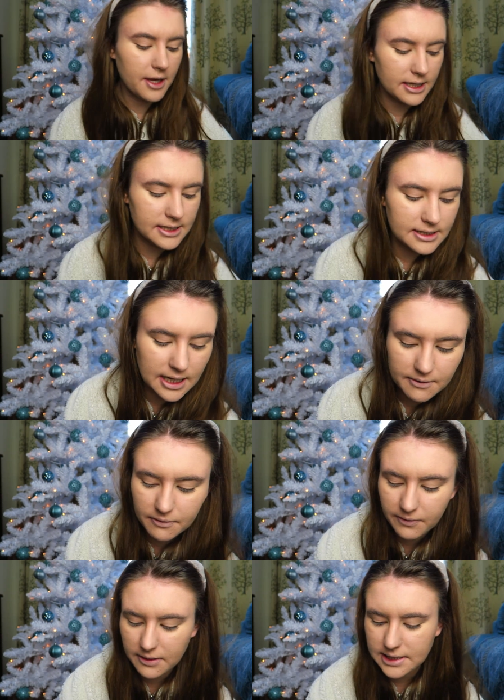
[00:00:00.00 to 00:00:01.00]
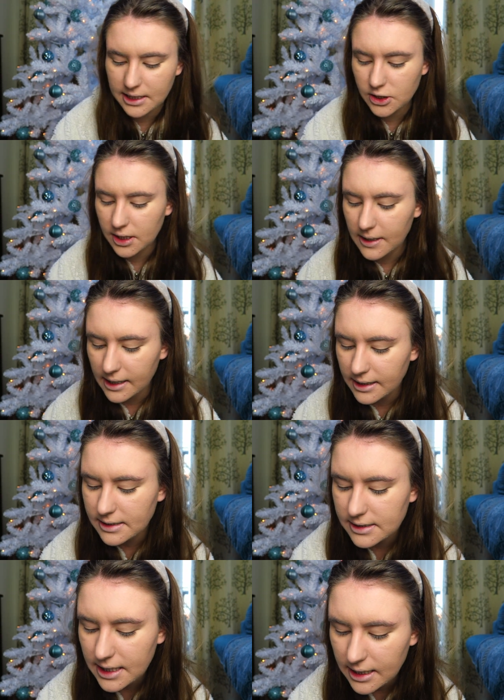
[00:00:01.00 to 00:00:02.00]
That is it for foundation. And
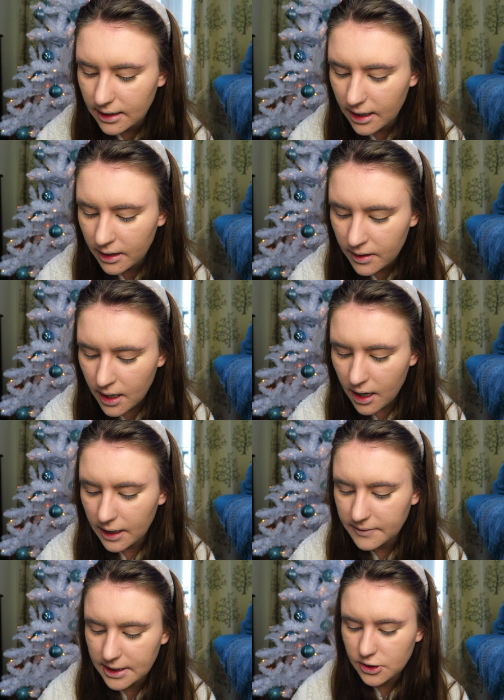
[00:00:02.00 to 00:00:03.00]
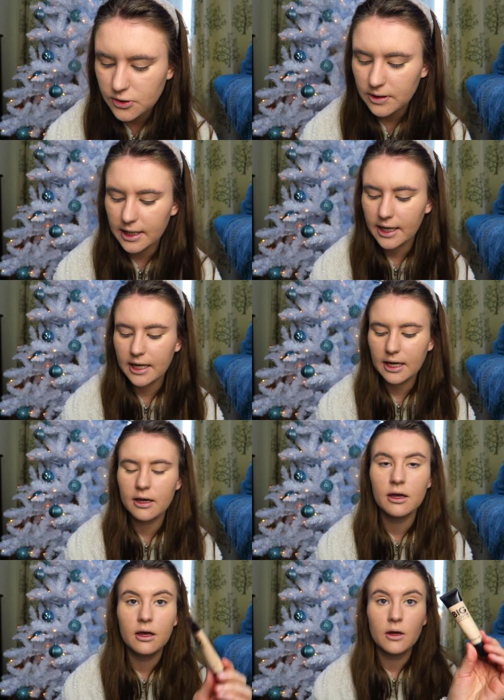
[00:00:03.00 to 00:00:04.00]
concealer, I've
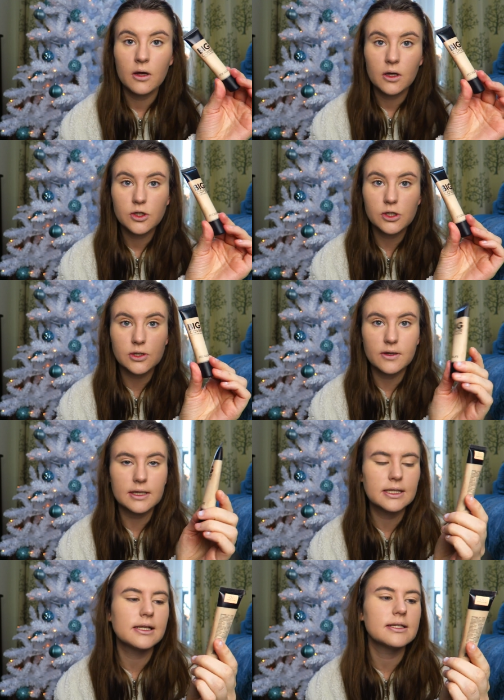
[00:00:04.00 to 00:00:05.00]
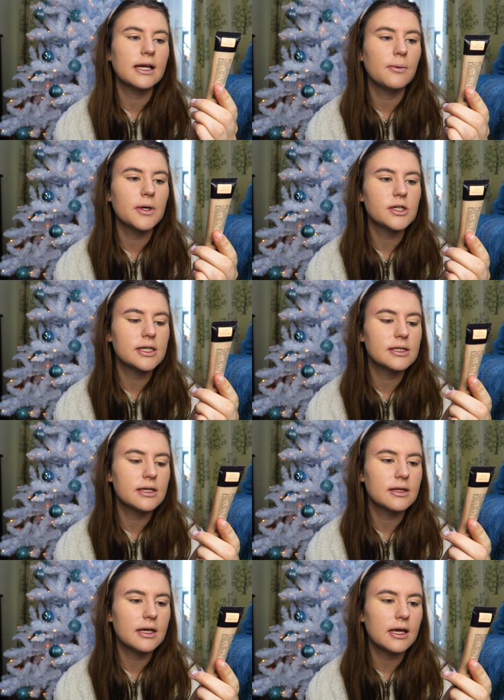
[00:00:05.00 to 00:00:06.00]
literally just got this concealer, which is
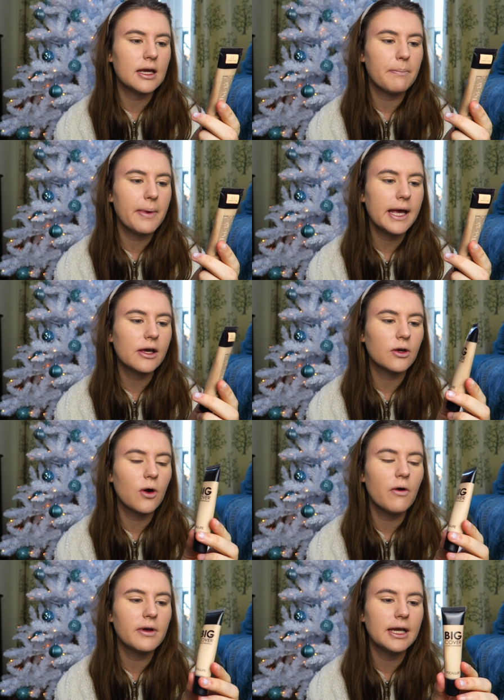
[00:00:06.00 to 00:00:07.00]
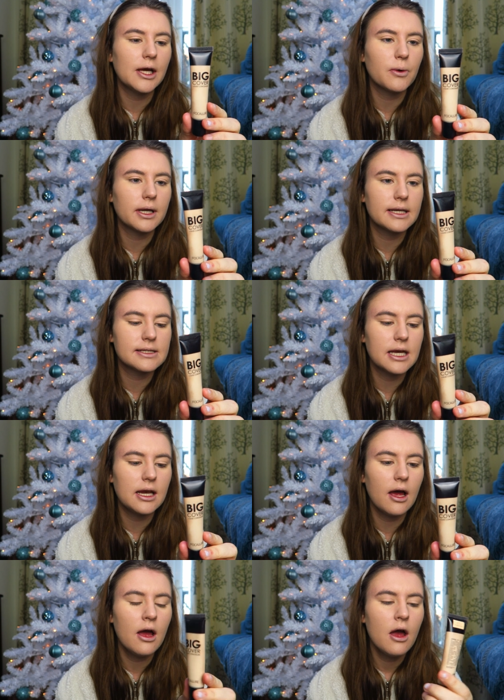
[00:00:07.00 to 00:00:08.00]
the Big Cover liquid
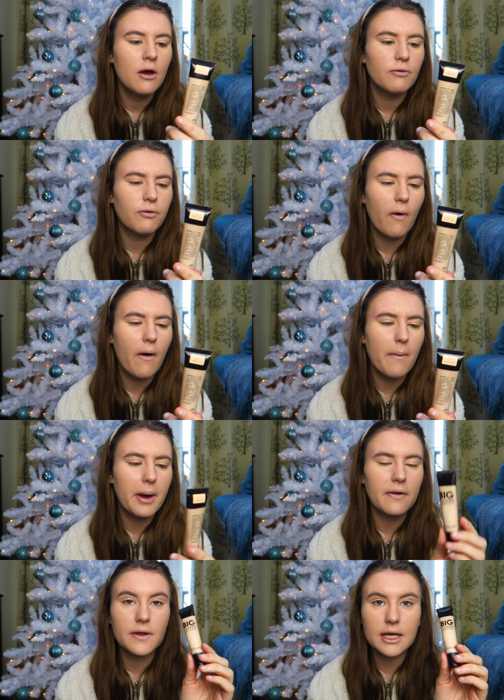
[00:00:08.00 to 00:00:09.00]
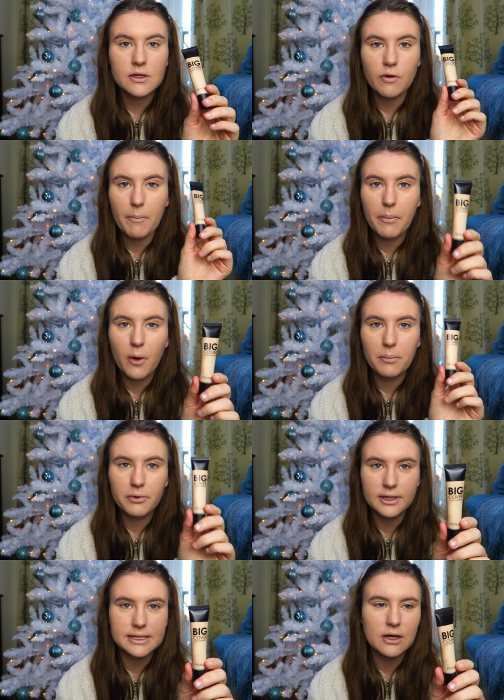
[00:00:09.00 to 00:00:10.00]
concealer from, I think it's from Born
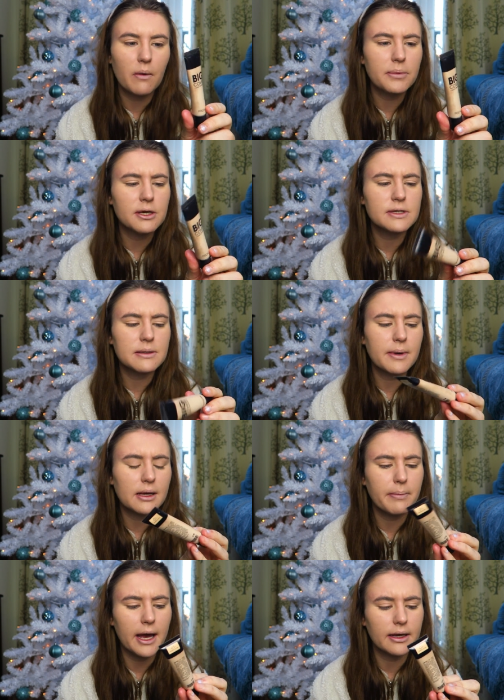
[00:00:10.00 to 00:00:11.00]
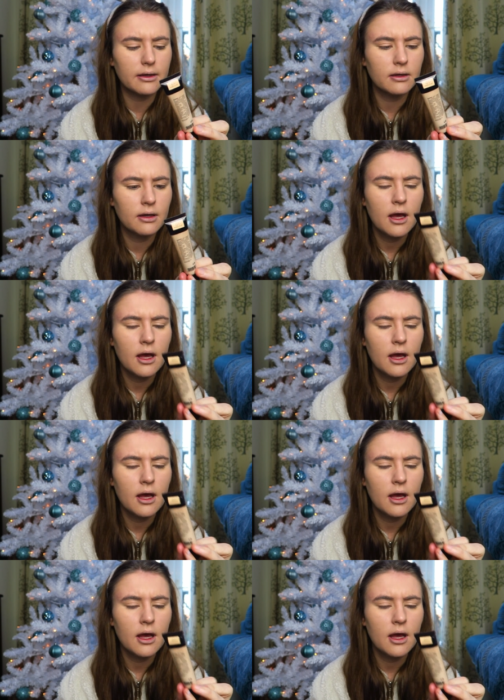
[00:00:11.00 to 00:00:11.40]
Pretty or Beauty Big Bang.